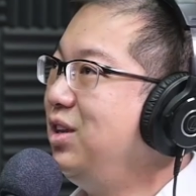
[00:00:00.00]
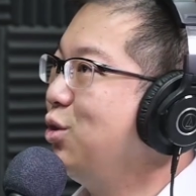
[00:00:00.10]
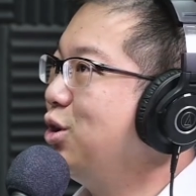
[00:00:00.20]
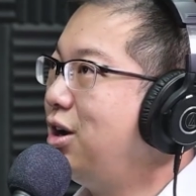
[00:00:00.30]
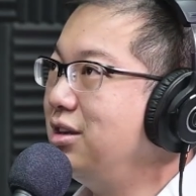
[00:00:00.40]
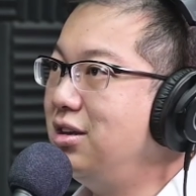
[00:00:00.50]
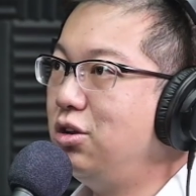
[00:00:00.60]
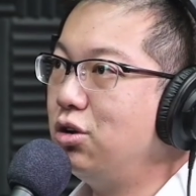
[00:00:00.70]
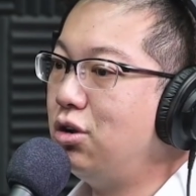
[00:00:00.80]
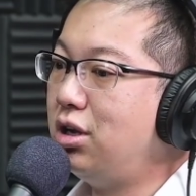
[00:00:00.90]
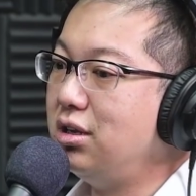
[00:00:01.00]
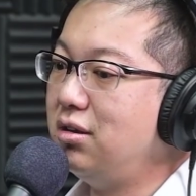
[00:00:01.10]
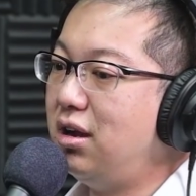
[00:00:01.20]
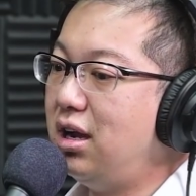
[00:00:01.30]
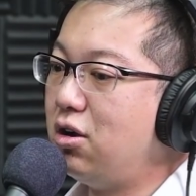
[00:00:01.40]
You're not
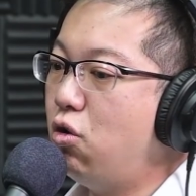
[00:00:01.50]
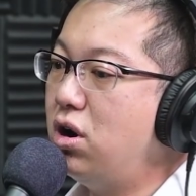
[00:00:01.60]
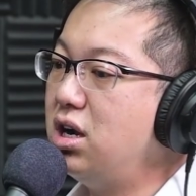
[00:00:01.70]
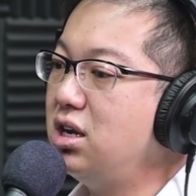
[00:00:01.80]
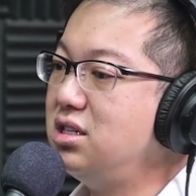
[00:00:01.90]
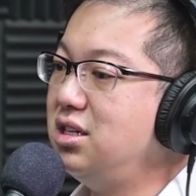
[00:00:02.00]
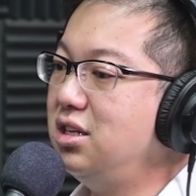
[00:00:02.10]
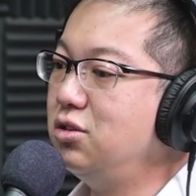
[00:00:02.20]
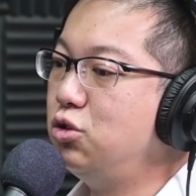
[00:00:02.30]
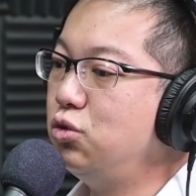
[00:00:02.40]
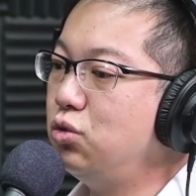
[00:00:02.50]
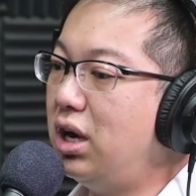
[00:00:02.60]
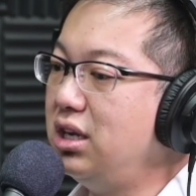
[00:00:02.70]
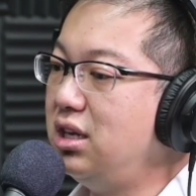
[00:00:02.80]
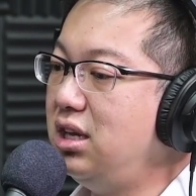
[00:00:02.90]
coerced into
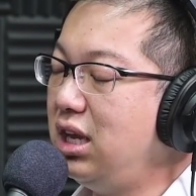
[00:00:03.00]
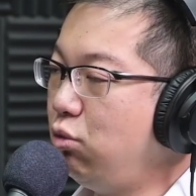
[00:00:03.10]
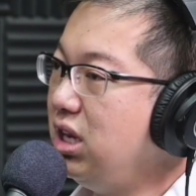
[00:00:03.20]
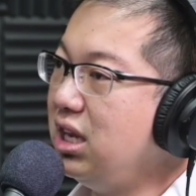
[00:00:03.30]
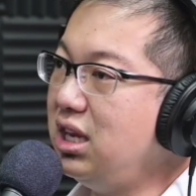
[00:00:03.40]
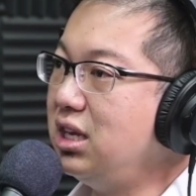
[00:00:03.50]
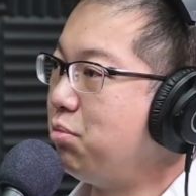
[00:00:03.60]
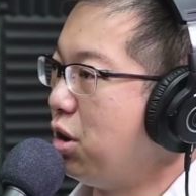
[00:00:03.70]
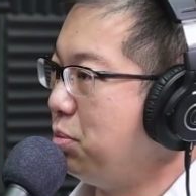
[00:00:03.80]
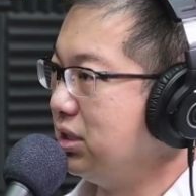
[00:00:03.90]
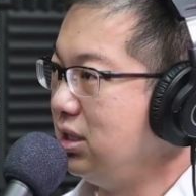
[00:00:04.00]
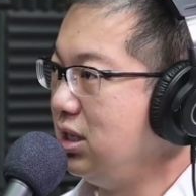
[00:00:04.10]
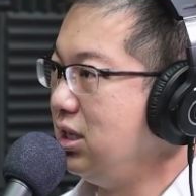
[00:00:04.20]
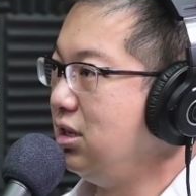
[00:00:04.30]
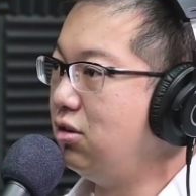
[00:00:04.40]
either liquidating the
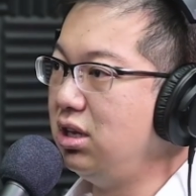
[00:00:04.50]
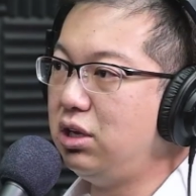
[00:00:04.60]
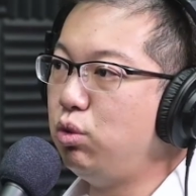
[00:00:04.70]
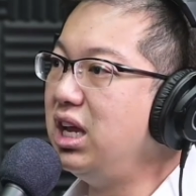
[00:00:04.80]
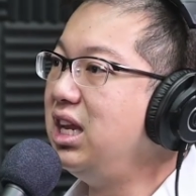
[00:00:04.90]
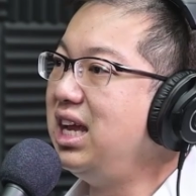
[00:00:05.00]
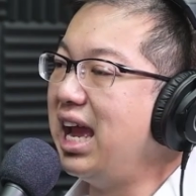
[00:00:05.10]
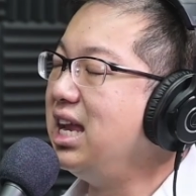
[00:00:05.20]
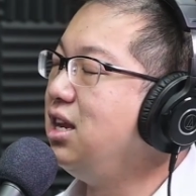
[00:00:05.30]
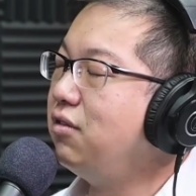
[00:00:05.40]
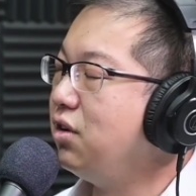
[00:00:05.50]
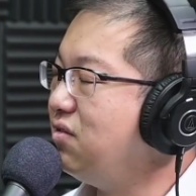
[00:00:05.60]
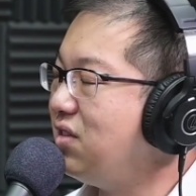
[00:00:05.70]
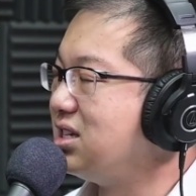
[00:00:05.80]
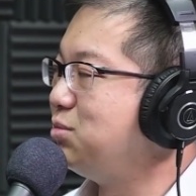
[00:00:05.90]
property or liquidating any of your
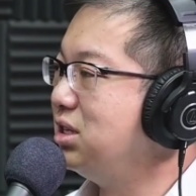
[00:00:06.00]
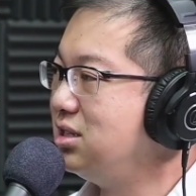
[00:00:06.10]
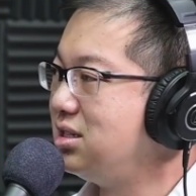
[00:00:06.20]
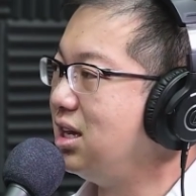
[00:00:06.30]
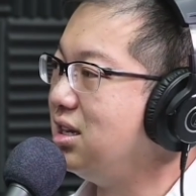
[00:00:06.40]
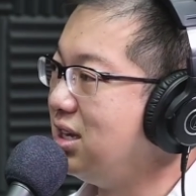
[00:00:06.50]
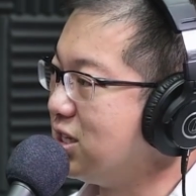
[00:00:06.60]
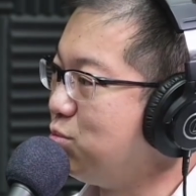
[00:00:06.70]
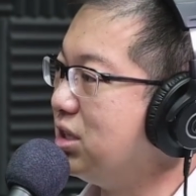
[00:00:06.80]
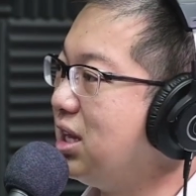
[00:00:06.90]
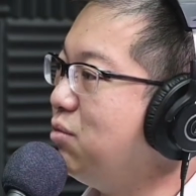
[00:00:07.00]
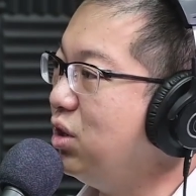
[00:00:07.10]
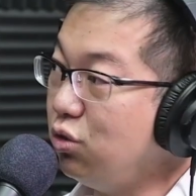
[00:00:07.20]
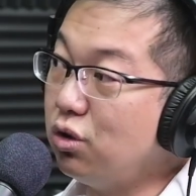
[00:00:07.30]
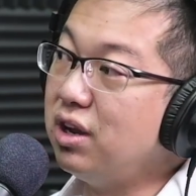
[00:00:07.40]
investments at a desperate time when
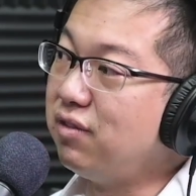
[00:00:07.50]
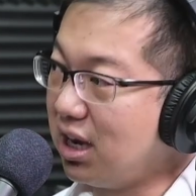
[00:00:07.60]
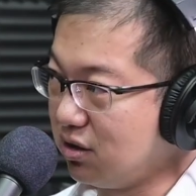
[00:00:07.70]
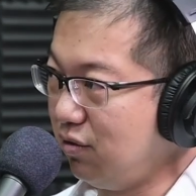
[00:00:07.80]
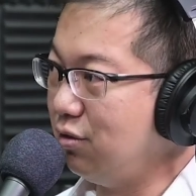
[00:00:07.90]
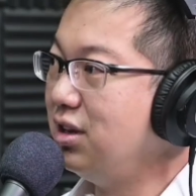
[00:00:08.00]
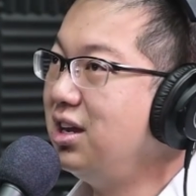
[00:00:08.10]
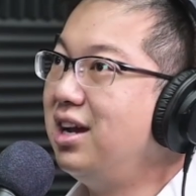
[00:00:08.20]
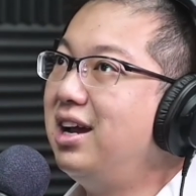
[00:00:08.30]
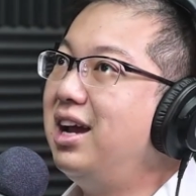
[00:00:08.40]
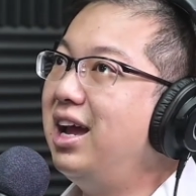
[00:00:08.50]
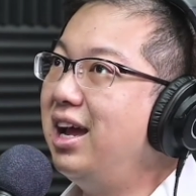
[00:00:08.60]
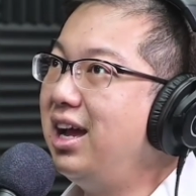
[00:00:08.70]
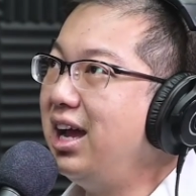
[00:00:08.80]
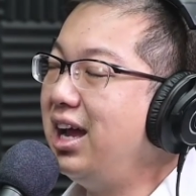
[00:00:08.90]
you don't have cash flow.
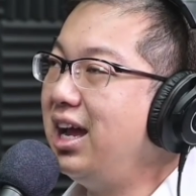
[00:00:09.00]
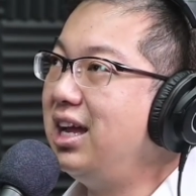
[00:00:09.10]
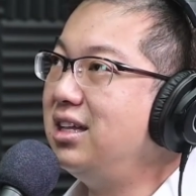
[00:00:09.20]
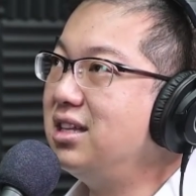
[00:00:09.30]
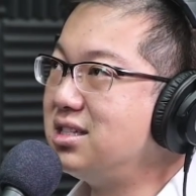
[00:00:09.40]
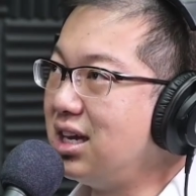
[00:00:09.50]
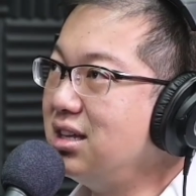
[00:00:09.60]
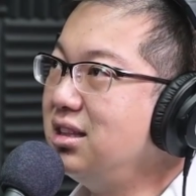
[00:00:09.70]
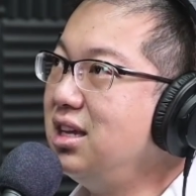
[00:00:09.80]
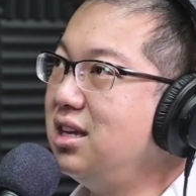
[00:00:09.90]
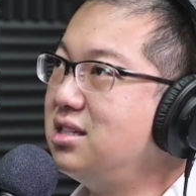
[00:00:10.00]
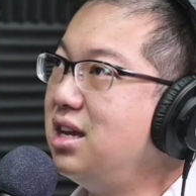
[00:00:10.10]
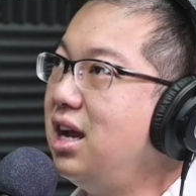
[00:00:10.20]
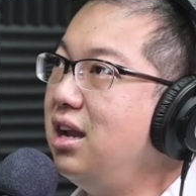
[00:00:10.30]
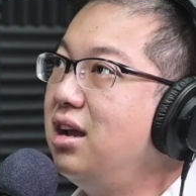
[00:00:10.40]
The second thing is
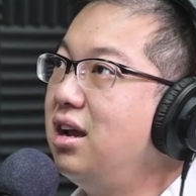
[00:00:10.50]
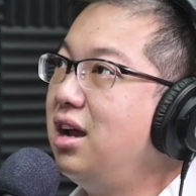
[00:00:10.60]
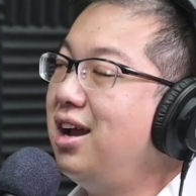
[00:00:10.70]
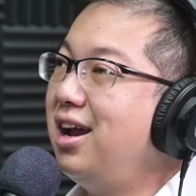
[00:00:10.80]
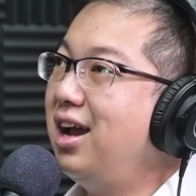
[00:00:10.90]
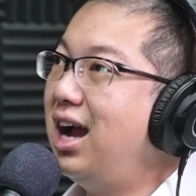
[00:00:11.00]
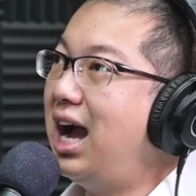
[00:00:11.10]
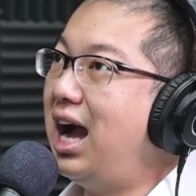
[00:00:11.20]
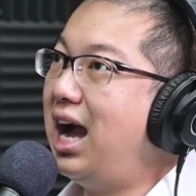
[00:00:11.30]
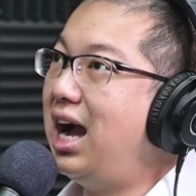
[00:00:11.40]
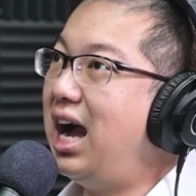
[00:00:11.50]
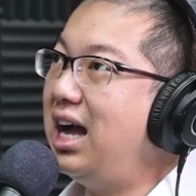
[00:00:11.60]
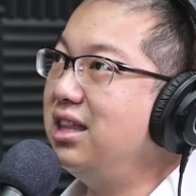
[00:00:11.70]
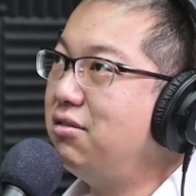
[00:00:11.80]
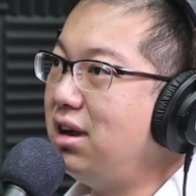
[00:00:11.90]
that
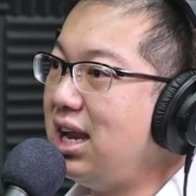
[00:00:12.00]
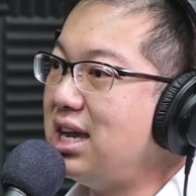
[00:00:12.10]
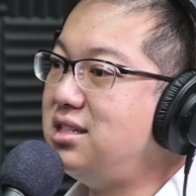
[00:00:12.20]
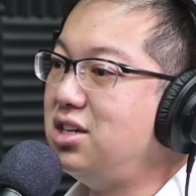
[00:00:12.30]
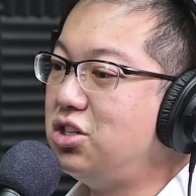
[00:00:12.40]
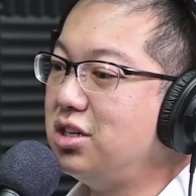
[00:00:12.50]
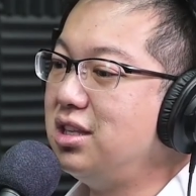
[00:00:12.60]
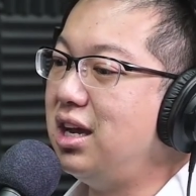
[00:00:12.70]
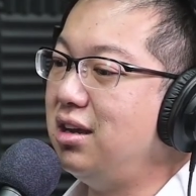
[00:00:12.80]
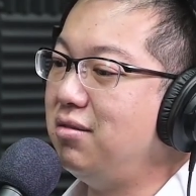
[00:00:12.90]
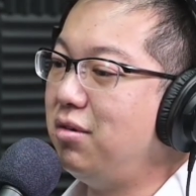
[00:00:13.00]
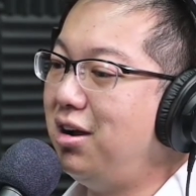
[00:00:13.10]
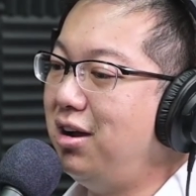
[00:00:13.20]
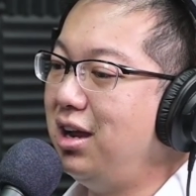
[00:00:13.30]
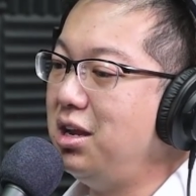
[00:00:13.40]
the realization that
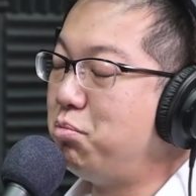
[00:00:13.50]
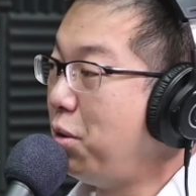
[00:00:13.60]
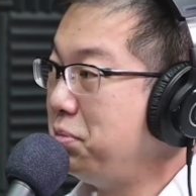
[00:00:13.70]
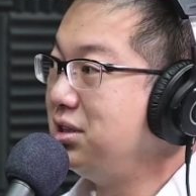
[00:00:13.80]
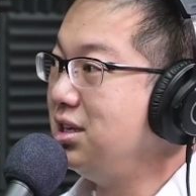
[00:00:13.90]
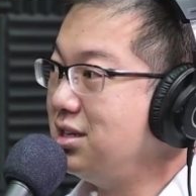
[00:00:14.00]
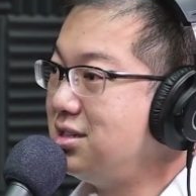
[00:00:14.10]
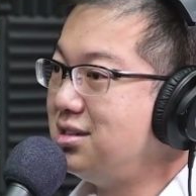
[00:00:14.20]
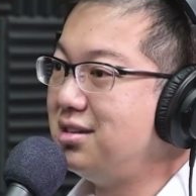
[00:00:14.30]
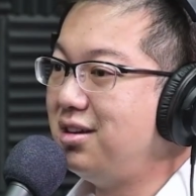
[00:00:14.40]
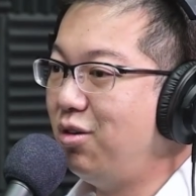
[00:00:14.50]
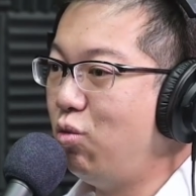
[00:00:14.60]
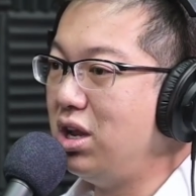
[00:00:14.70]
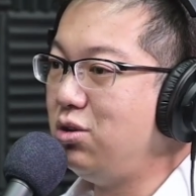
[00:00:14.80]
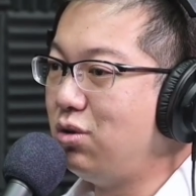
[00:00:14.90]
in properties,
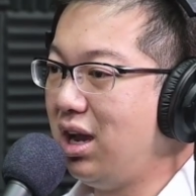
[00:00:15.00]
when you